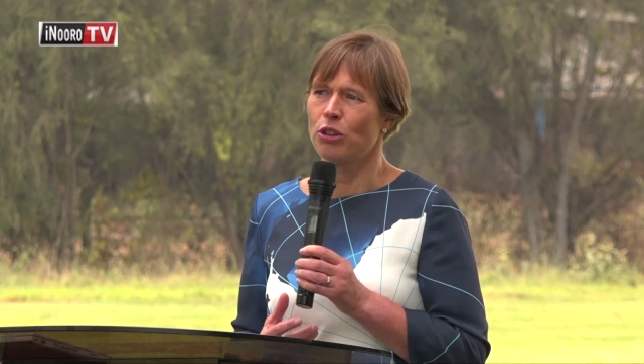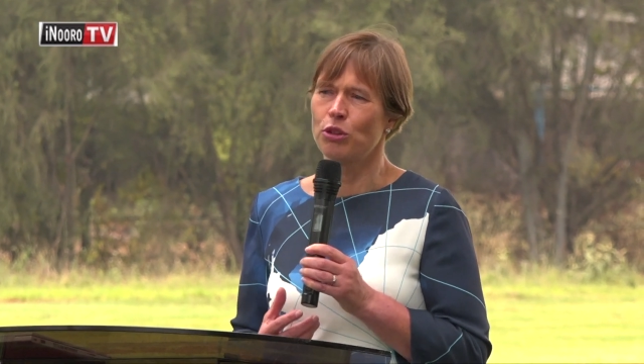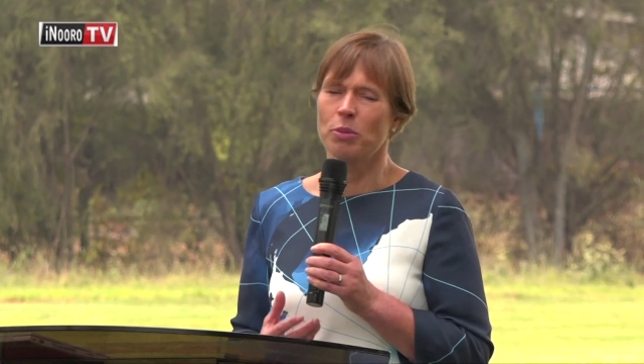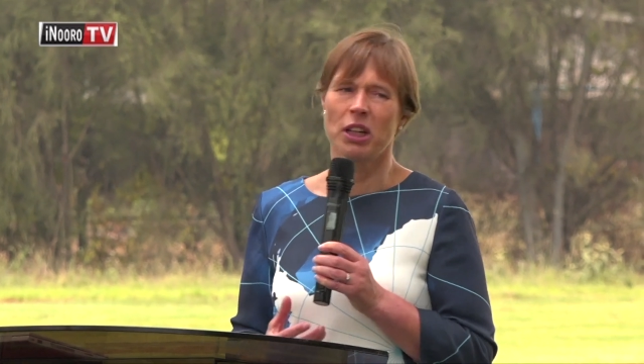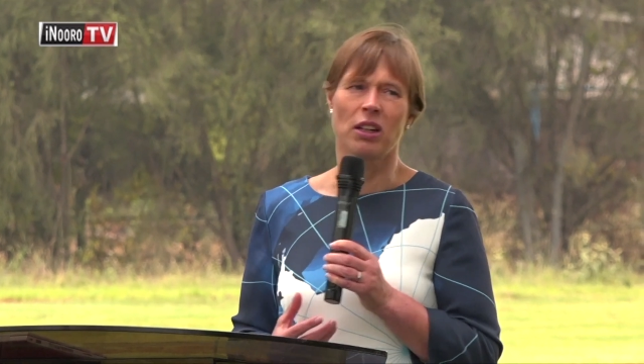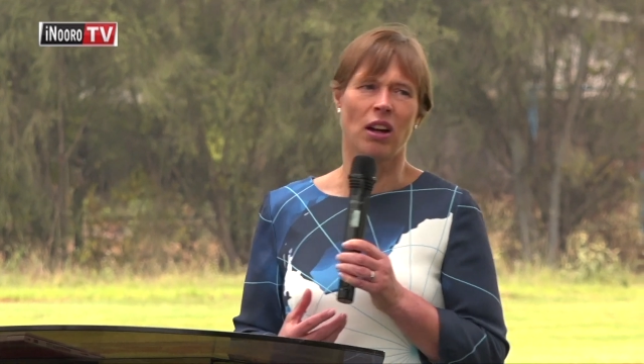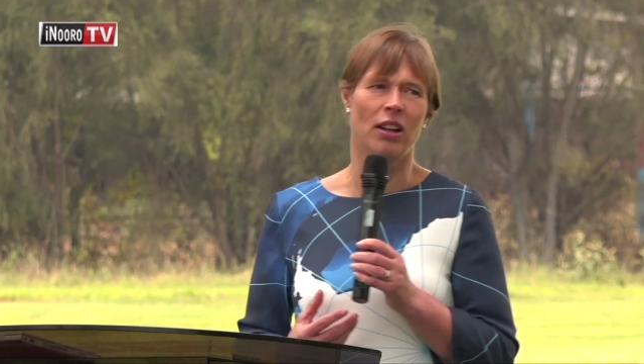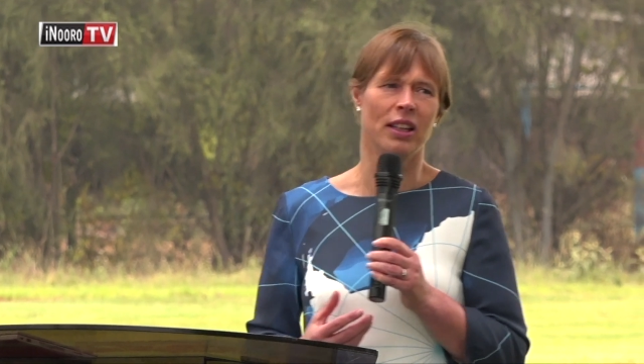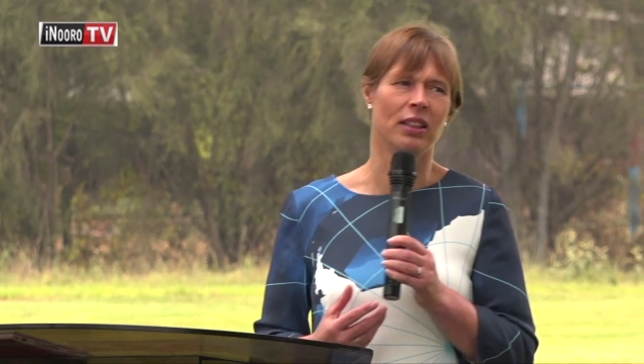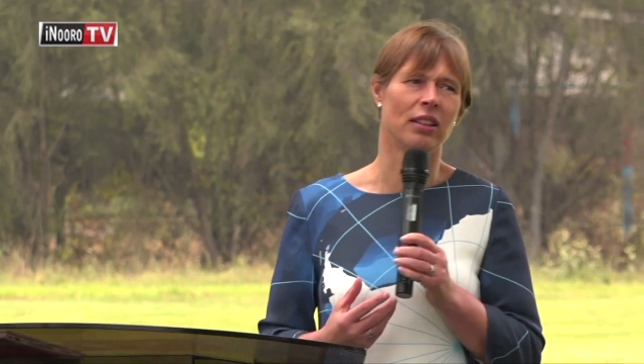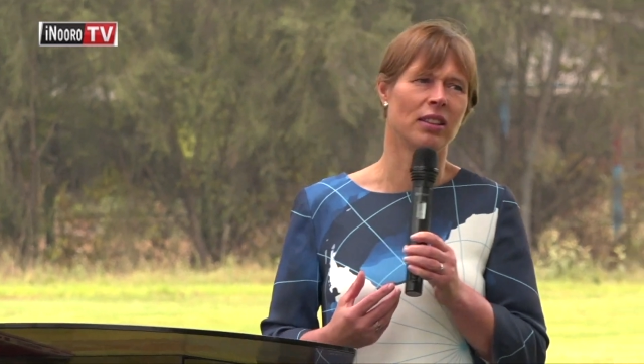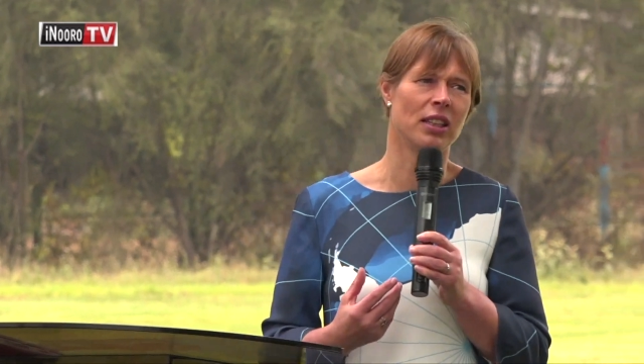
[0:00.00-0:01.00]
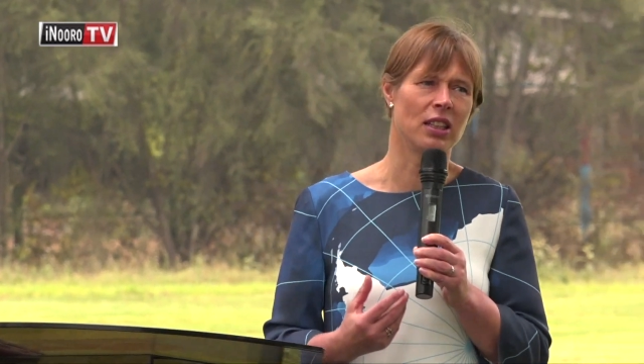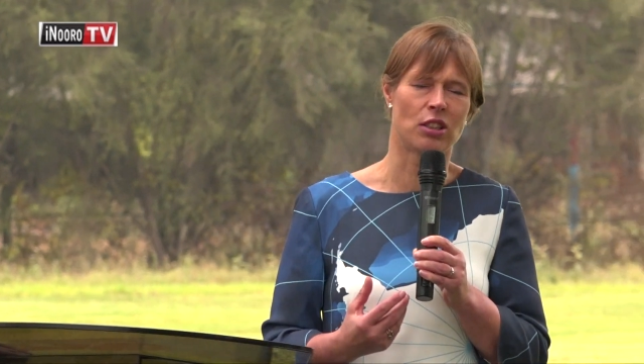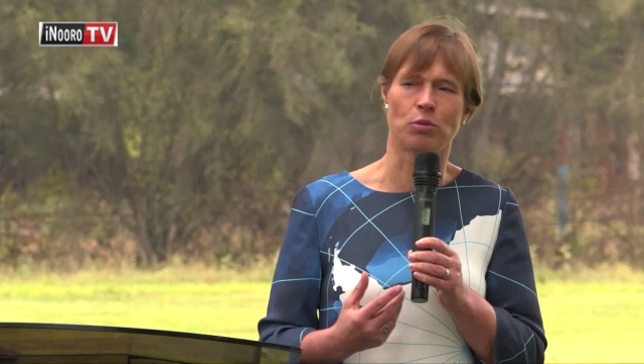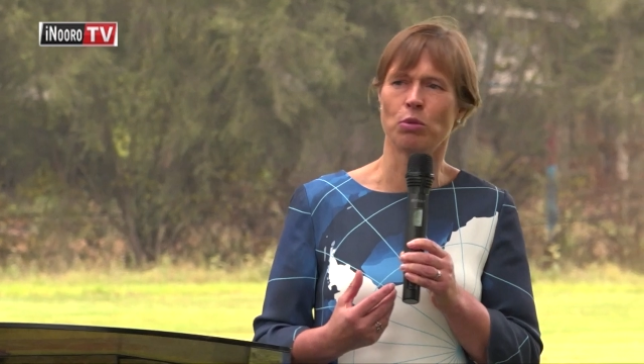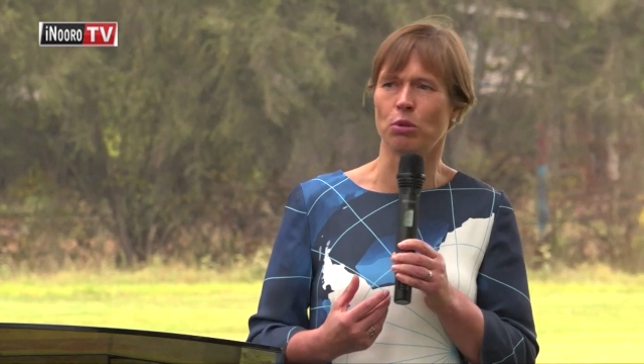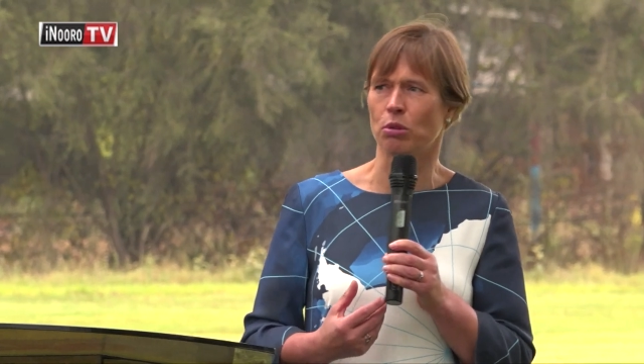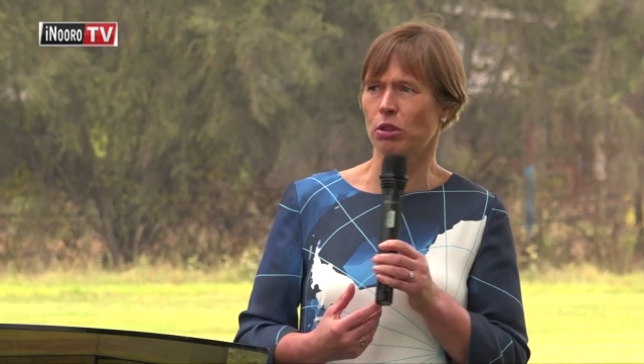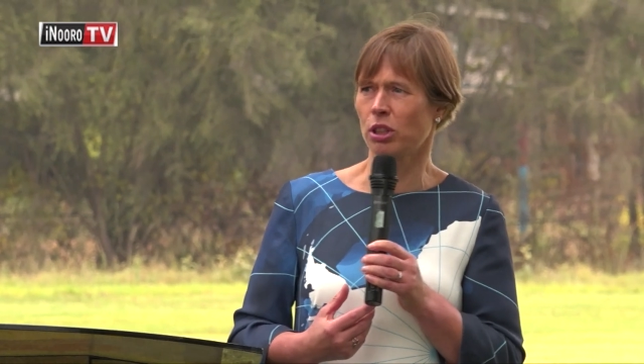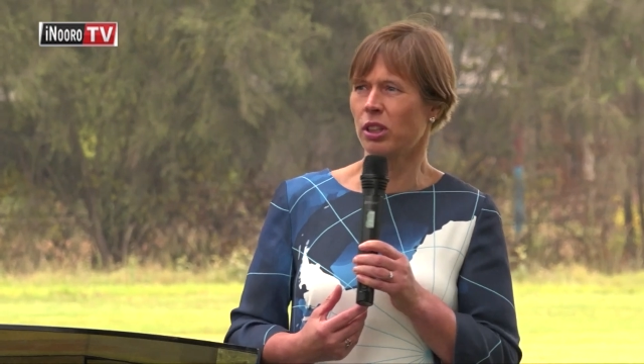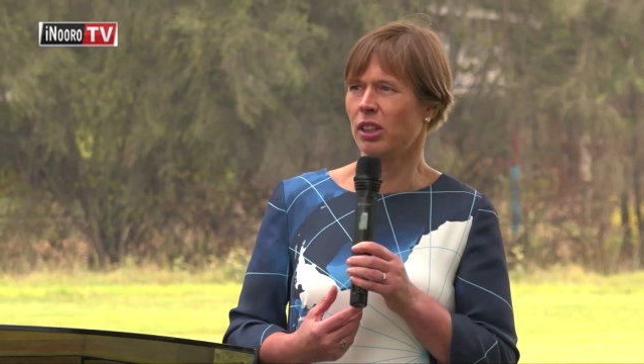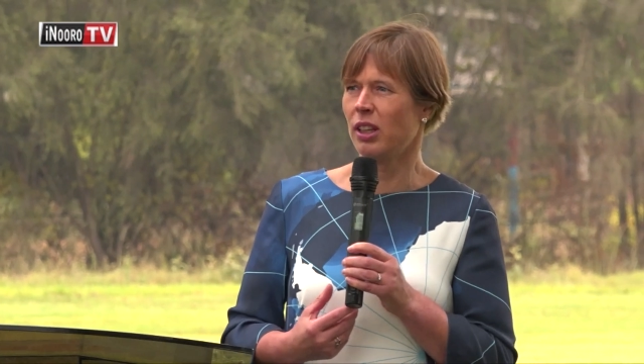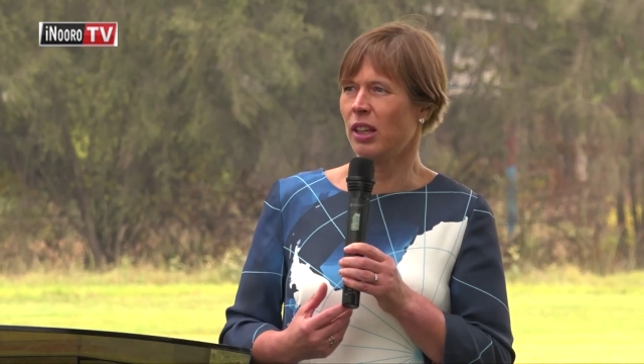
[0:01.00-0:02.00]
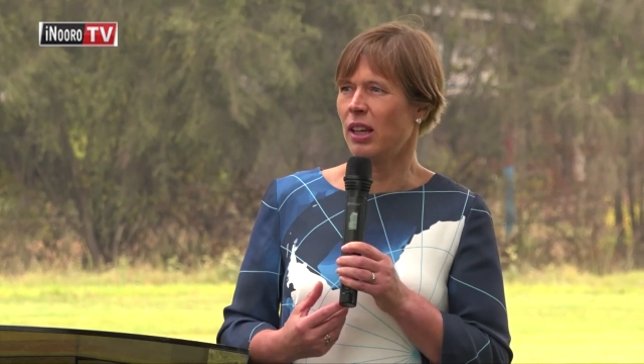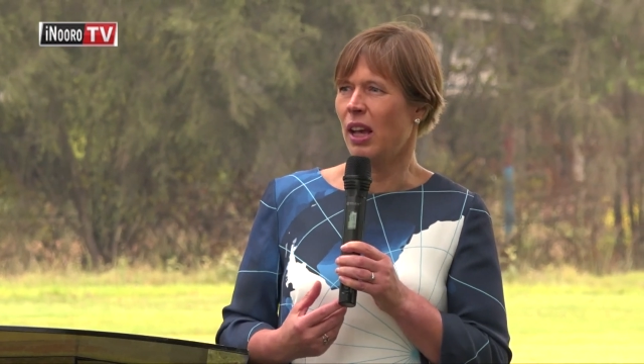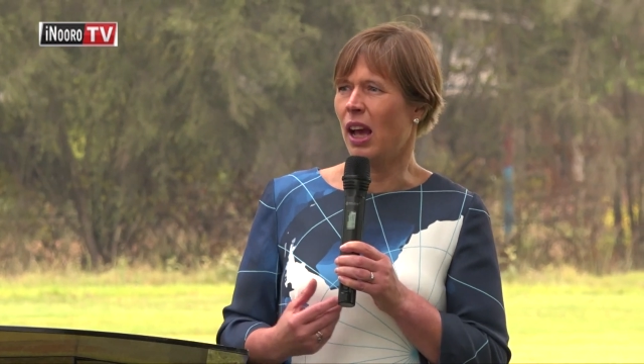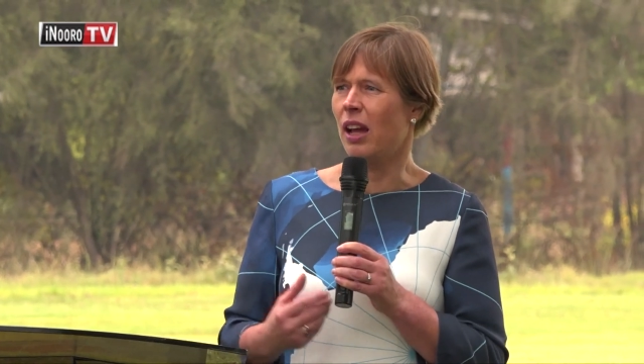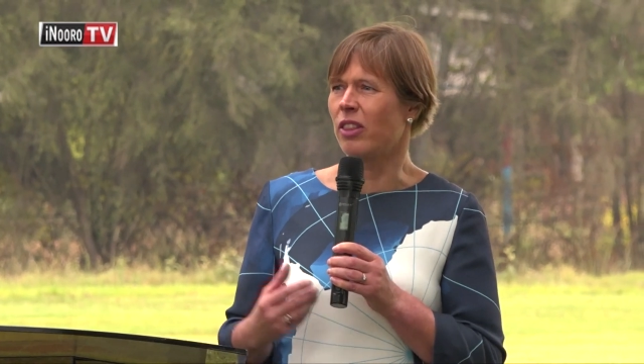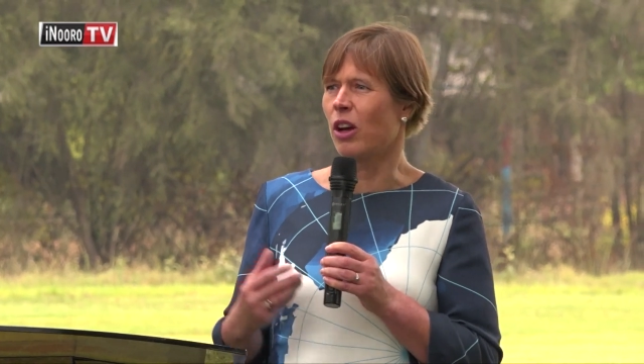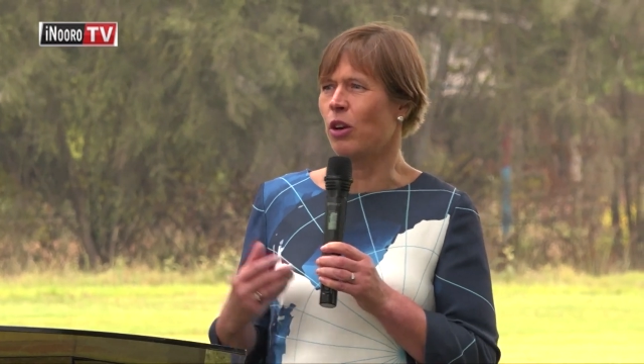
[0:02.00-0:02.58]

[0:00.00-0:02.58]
humankind needs wood and